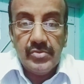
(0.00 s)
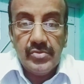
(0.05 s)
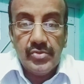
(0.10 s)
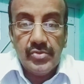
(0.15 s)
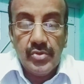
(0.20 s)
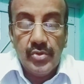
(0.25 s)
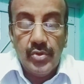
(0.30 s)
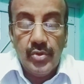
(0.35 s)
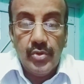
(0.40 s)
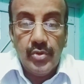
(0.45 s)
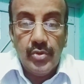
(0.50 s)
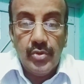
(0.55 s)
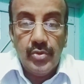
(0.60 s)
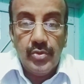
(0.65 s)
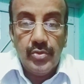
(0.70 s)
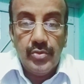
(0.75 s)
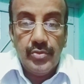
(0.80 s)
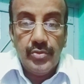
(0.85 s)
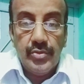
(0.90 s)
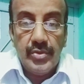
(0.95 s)
So
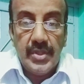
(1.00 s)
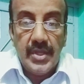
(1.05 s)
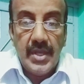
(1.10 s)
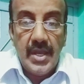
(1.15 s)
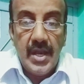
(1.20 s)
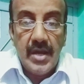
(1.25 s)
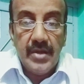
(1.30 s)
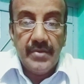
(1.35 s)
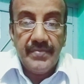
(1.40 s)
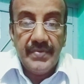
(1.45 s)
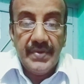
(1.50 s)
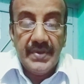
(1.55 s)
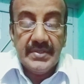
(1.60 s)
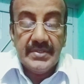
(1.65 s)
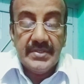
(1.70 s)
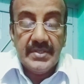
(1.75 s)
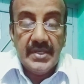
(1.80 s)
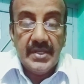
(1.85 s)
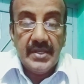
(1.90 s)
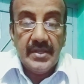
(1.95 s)
they are
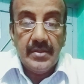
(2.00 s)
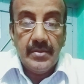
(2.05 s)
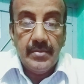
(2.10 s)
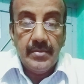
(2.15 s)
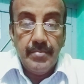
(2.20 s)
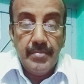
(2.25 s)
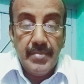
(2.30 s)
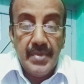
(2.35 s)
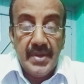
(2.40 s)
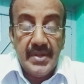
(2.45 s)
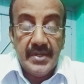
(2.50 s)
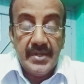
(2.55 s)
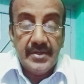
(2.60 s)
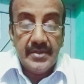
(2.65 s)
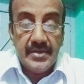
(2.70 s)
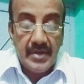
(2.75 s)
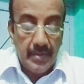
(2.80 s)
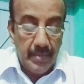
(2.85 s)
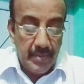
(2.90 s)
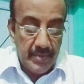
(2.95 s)
facing many
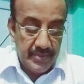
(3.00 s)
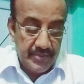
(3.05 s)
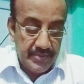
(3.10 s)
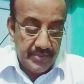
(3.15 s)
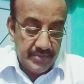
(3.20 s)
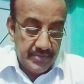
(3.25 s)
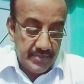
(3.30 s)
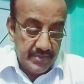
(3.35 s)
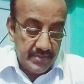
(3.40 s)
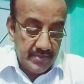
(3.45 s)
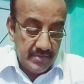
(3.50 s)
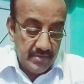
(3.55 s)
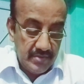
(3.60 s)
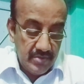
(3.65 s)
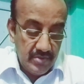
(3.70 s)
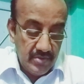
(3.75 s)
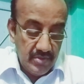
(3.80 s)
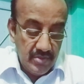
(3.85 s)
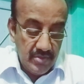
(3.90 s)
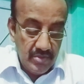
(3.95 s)
troubles.
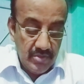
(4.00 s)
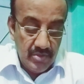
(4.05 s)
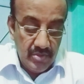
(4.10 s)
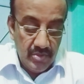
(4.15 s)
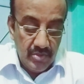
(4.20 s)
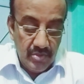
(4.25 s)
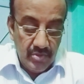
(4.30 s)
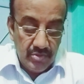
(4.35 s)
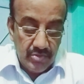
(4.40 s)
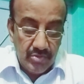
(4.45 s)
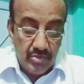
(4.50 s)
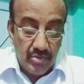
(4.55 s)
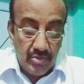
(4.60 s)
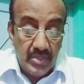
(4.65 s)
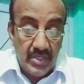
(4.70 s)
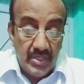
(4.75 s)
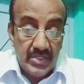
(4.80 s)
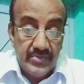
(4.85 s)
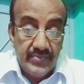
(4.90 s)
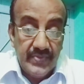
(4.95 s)
So
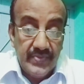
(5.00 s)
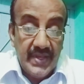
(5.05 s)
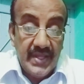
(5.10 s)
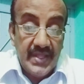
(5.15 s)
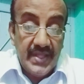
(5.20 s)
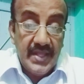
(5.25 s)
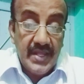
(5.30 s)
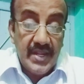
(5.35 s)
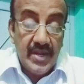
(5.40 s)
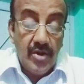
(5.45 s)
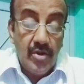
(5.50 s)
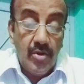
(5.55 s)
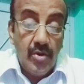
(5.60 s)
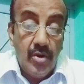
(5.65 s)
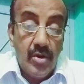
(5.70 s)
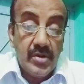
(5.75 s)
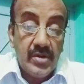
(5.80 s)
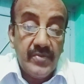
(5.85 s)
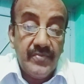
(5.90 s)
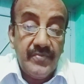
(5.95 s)
this way there are a
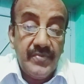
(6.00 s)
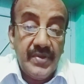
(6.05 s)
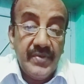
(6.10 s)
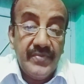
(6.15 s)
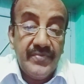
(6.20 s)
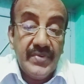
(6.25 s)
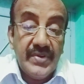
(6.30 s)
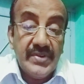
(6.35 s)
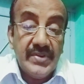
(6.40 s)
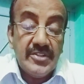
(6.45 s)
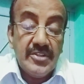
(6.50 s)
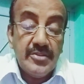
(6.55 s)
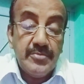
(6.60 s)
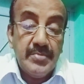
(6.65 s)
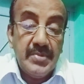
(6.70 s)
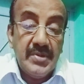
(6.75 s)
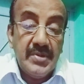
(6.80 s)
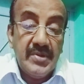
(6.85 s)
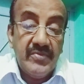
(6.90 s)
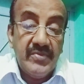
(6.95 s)
lot of differences
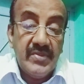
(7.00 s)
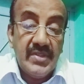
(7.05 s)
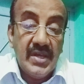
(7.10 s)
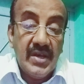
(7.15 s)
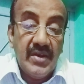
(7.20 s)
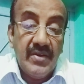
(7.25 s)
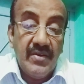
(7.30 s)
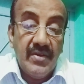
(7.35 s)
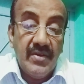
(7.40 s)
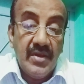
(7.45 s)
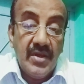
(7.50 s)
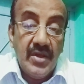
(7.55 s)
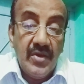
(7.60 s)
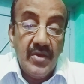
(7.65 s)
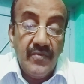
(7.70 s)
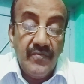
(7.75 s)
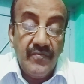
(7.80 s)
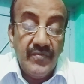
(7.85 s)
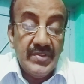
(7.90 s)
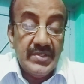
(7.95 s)
between the
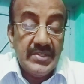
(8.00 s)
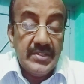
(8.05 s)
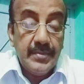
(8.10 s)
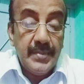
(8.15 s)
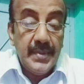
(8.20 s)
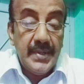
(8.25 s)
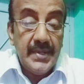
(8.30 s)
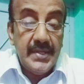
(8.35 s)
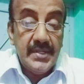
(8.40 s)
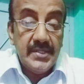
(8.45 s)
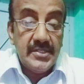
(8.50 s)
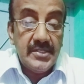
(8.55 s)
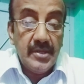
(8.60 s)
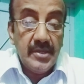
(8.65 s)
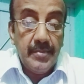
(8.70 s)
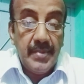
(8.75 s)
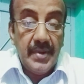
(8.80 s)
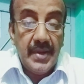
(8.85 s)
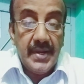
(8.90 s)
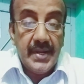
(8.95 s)
visible
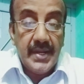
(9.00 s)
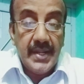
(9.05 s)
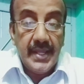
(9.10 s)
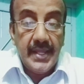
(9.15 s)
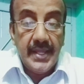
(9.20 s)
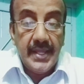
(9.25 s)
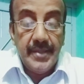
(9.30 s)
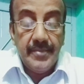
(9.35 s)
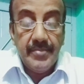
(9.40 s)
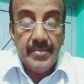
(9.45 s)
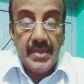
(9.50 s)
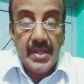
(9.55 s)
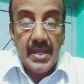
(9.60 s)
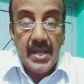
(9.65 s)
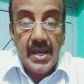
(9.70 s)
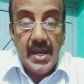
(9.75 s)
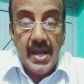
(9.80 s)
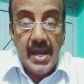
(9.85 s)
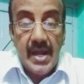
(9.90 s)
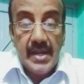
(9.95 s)
disability
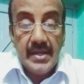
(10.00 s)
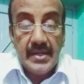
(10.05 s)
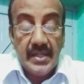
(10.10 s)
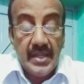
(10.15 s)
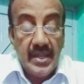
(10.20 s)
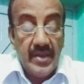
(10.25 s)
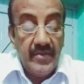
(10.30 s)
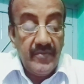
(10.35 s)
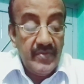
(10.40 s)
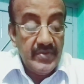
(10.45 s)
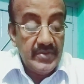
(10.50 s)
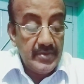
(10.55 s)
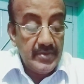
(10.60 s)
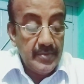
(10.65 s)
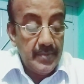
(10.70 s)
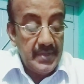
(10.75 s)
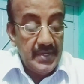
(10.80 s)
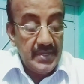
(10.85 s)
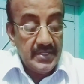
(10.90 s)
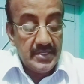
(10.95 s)
and
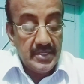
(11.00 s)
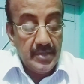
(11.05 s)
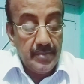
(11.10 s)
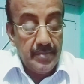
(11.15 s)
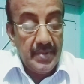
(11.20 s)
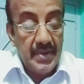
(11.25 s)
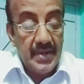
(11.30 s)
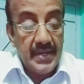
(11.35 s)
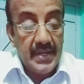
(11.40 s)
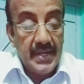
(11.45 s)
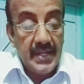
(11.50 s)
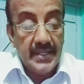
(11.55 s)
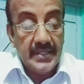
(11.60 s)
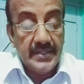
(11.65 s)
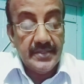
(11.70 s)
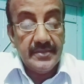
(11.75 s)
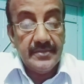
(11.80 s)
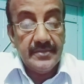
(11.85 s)
invisible disabilities.